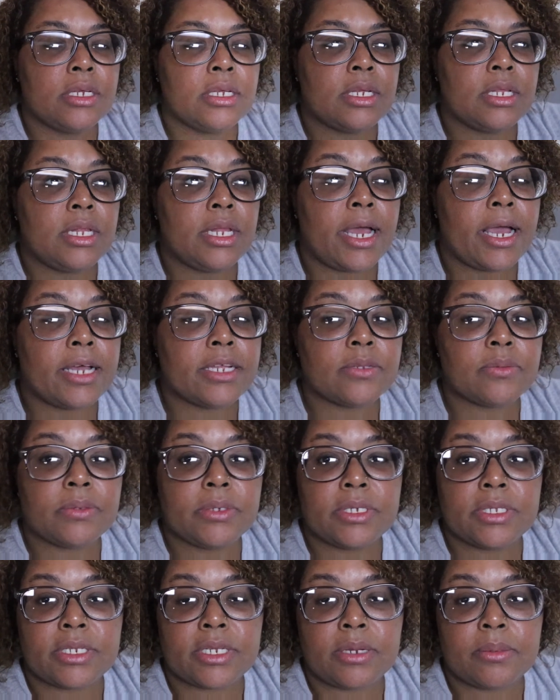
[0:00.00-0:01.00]
last
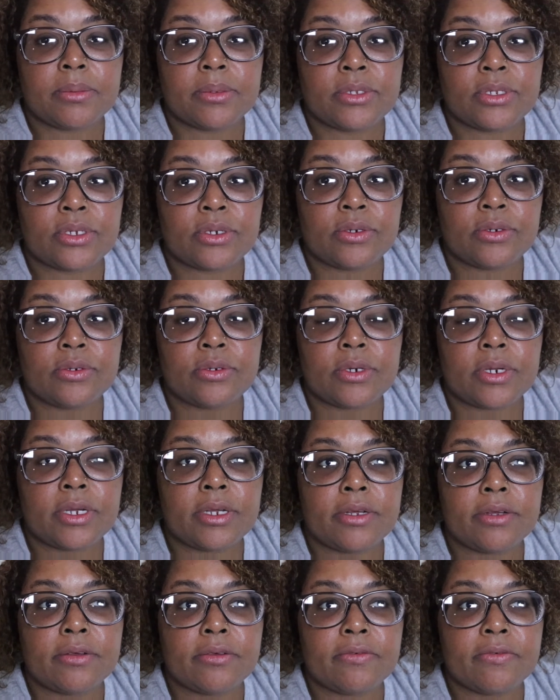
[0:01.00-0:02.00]
week's episode
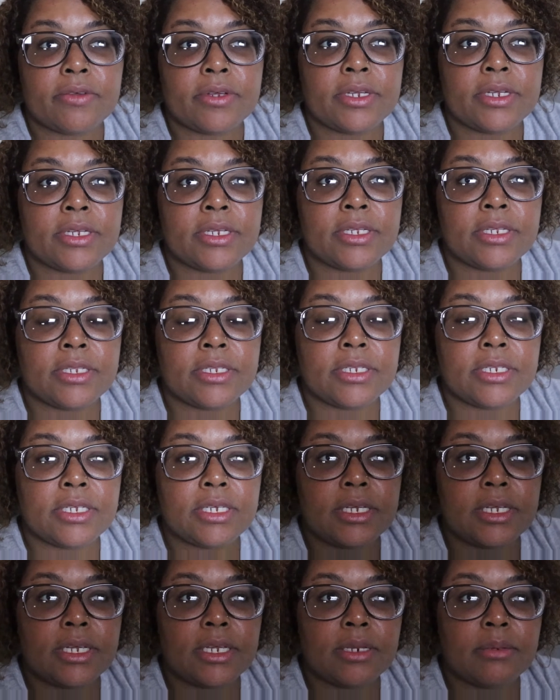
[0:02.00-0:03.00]
of
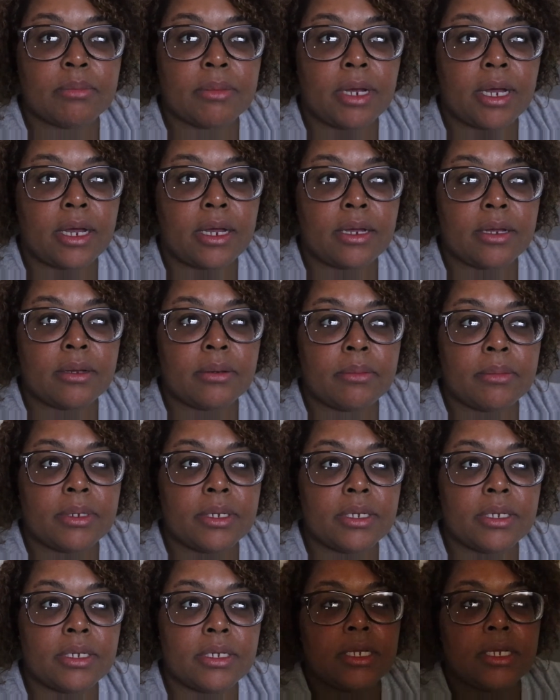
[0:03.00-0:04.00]
Teen
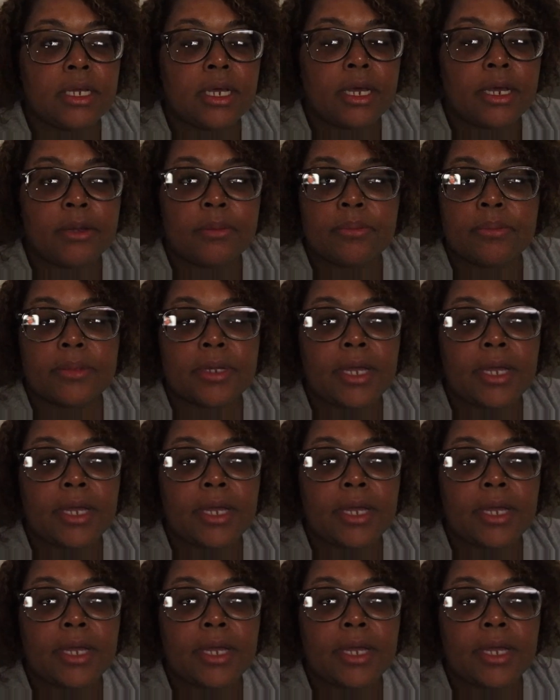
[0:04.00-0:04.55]
Mom. I'm